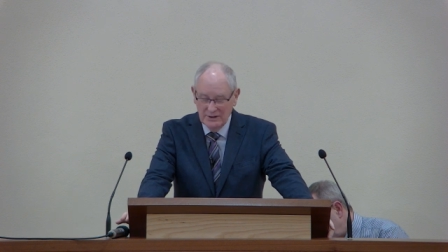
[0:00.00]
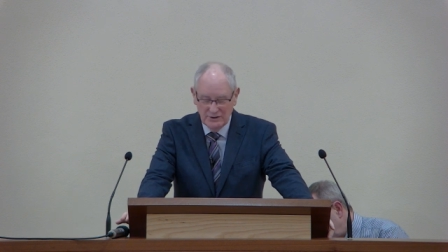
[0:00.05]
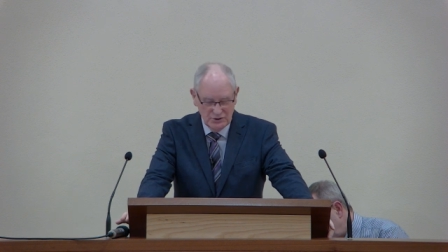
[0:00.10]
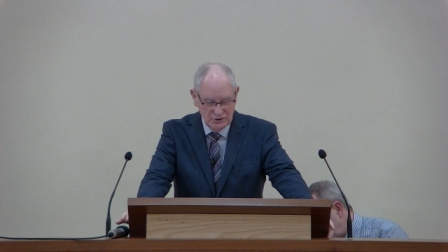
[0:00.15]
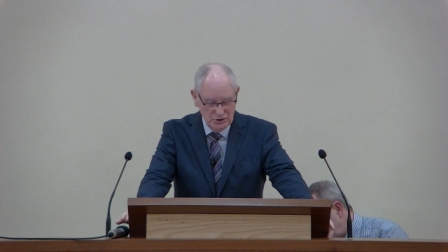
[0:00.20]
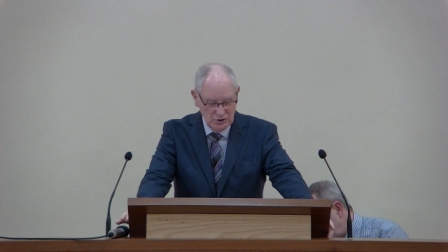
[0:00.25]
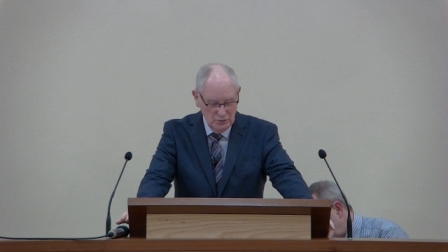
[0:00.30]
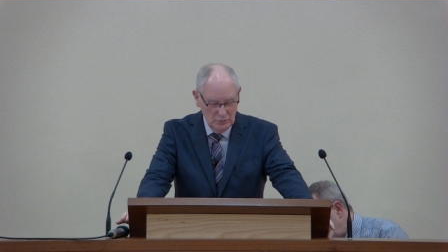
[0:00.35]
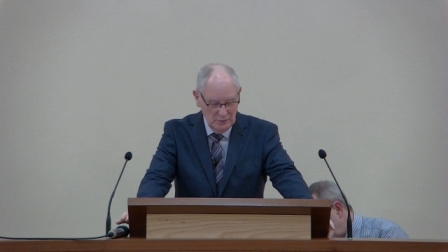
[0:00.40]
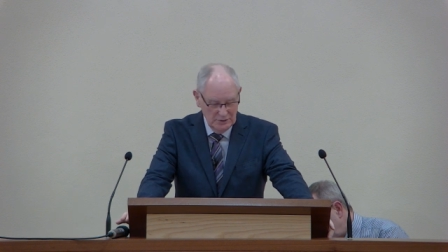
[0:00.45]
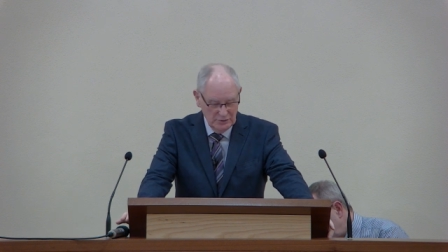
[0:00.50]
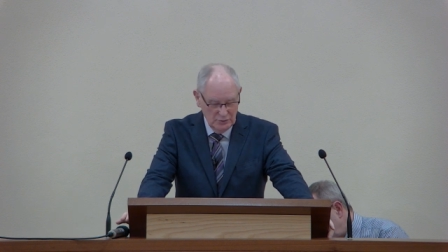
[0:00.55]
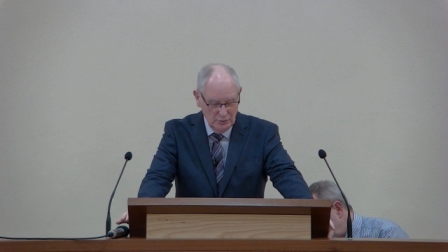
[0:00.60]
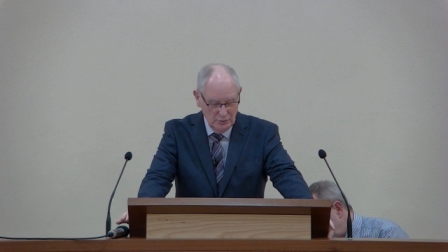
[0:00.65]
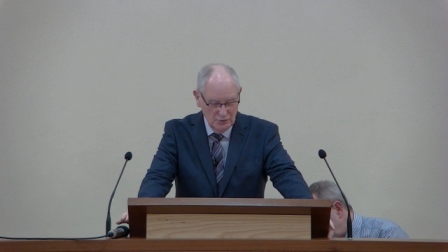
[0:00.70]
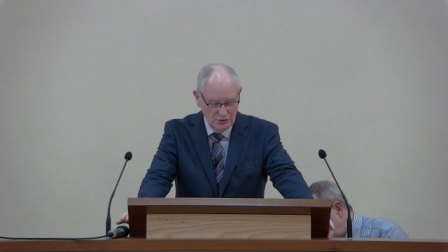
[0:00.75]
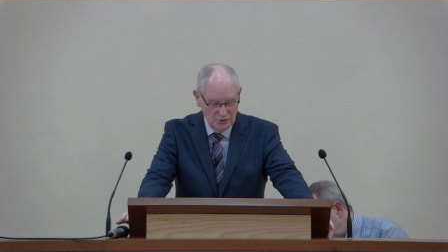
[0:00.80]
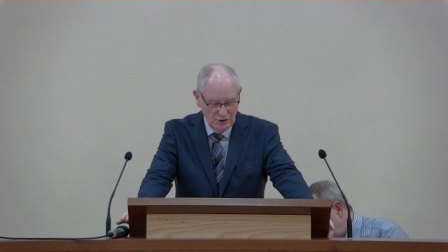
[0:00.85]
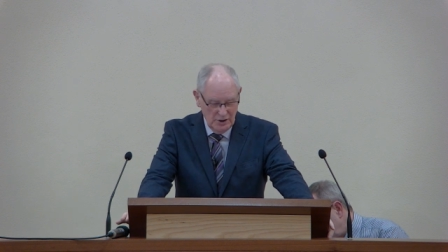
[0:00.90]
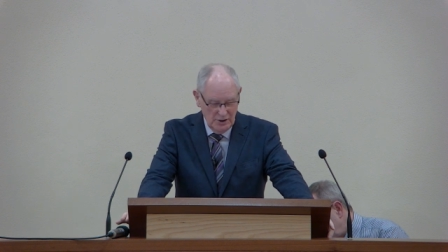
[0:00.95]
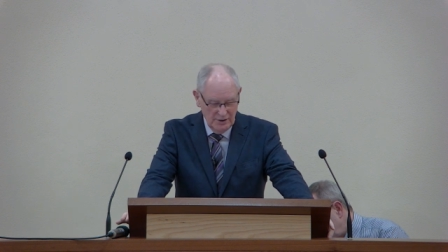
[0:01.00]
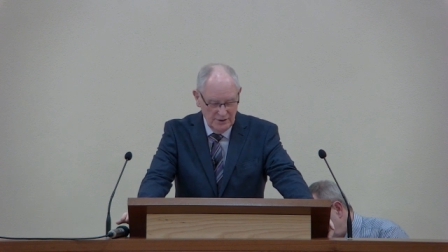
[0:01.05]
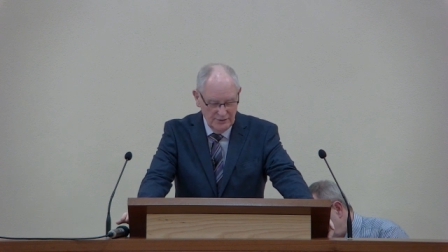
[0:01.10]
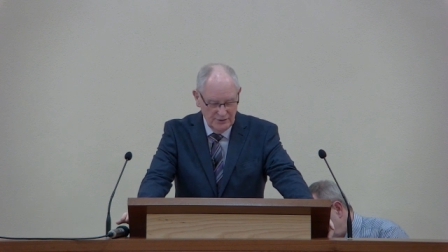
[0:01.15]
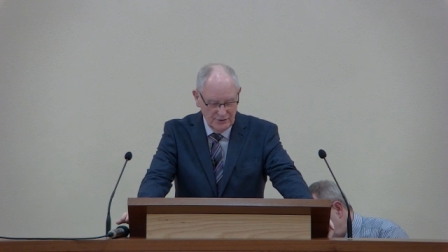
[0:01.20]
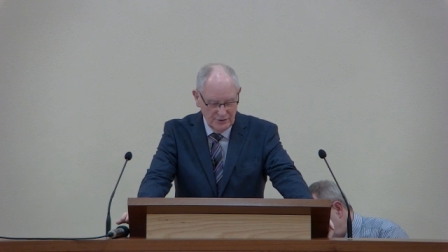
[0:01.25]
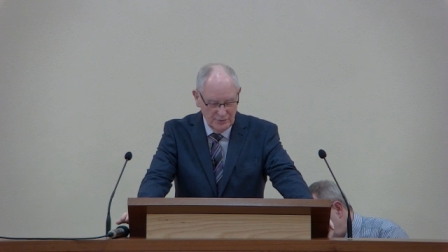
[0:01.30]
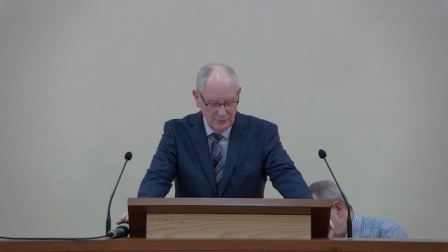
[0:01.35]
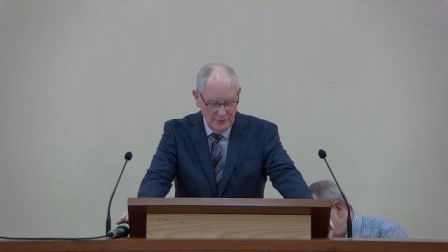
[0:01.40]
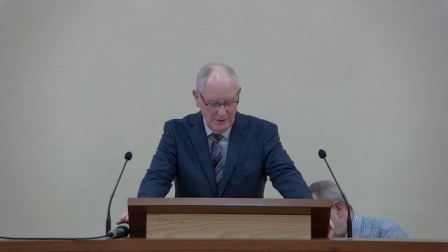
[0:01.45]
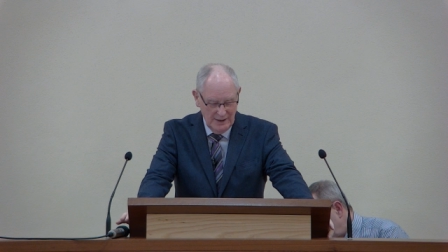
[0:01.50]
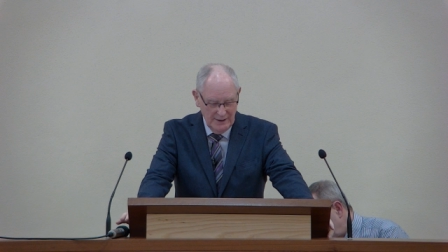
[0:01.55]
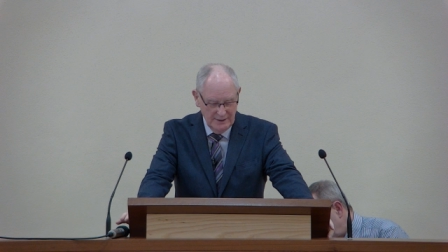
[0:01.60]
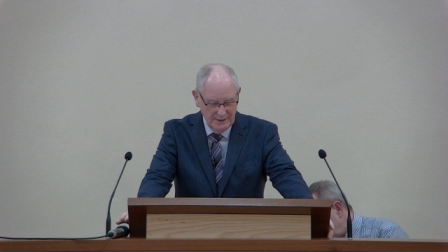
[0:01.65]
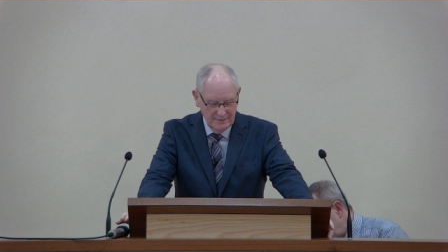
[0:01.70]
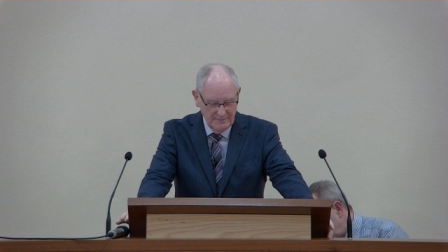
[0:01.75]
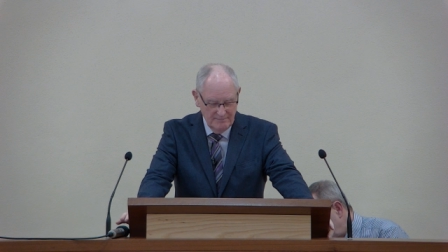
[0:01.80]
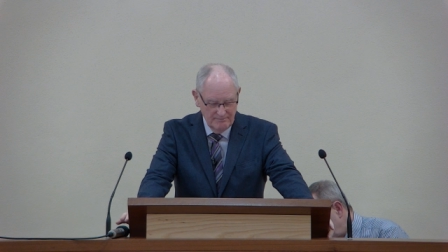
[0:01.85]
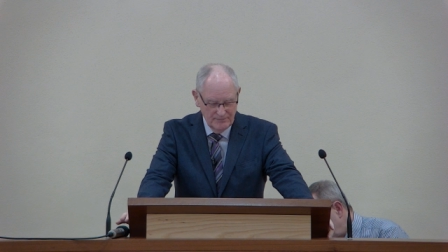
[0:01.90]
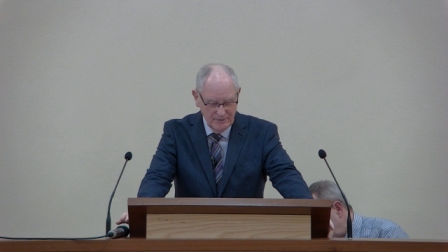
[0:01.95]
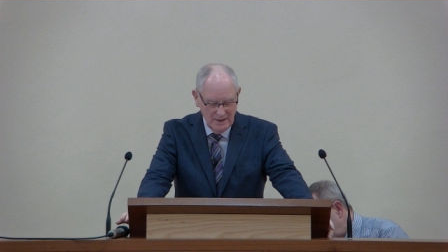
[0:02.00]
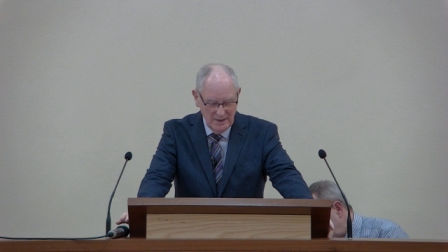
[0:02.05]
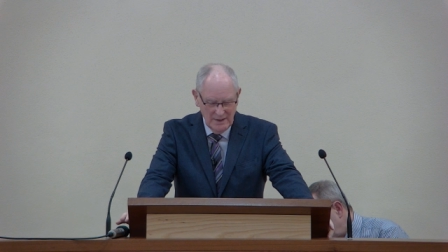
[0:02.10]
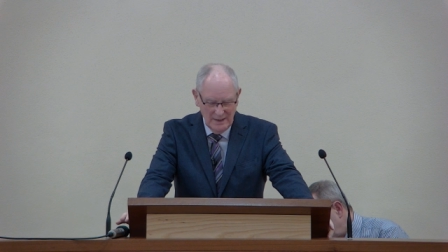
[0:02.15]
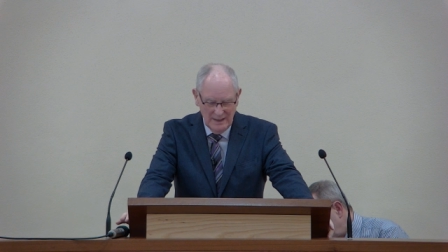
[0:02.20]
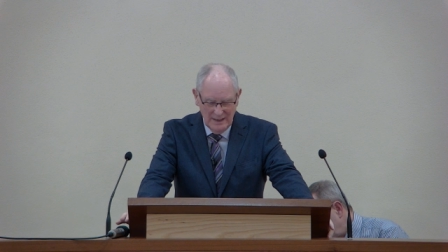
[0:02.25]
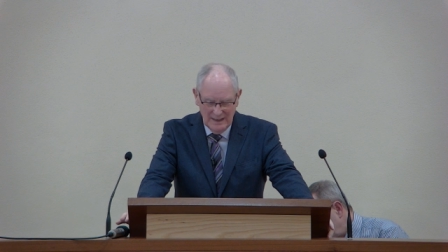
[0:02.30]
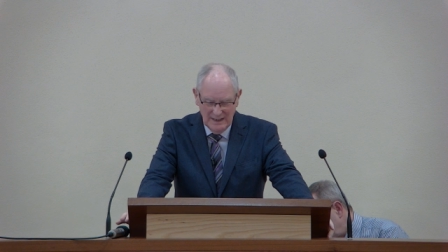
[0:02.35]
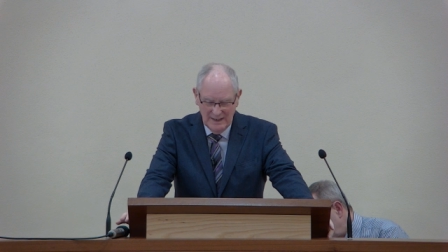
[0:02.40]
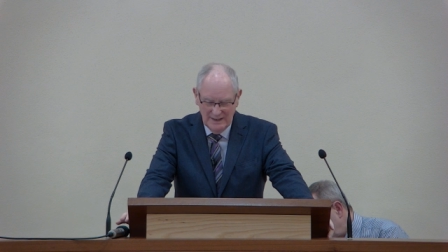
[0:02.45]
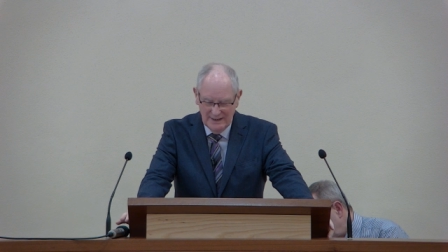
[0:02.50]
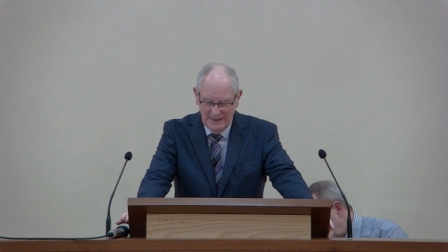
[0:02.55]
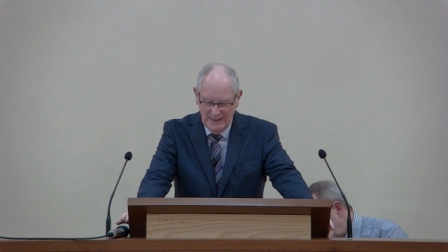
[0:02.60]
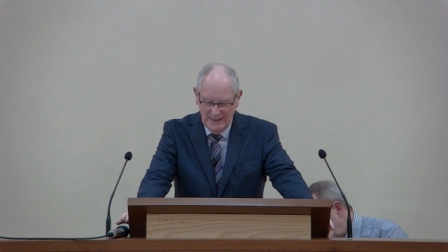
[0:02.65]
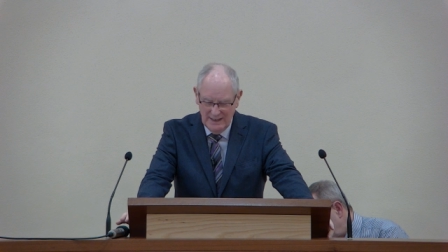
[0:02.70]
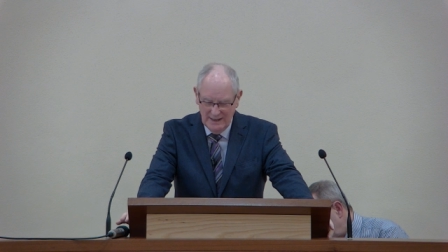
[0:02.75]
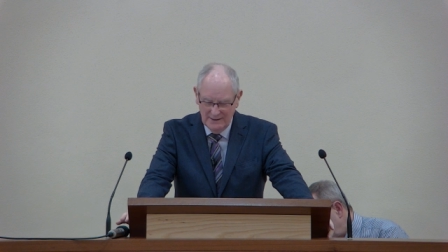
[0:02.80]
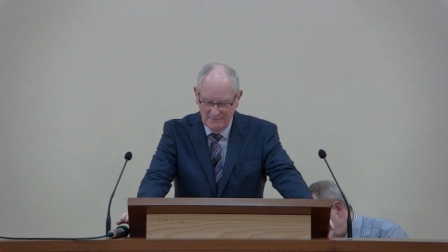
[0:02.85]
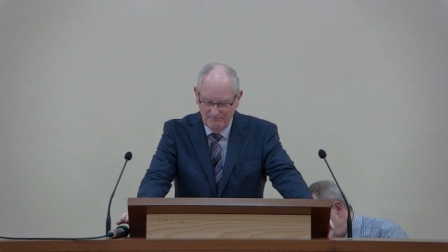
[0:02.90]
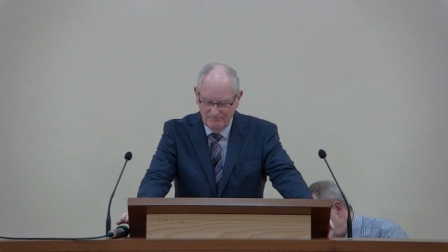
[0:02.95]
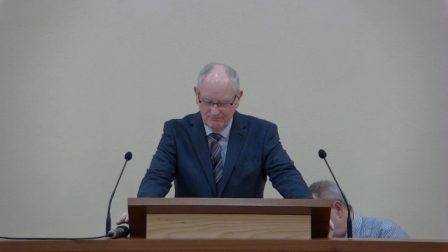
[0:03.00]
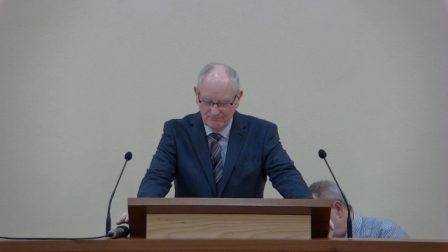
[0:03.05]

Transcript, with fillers: And so it goes on throughout uh, that.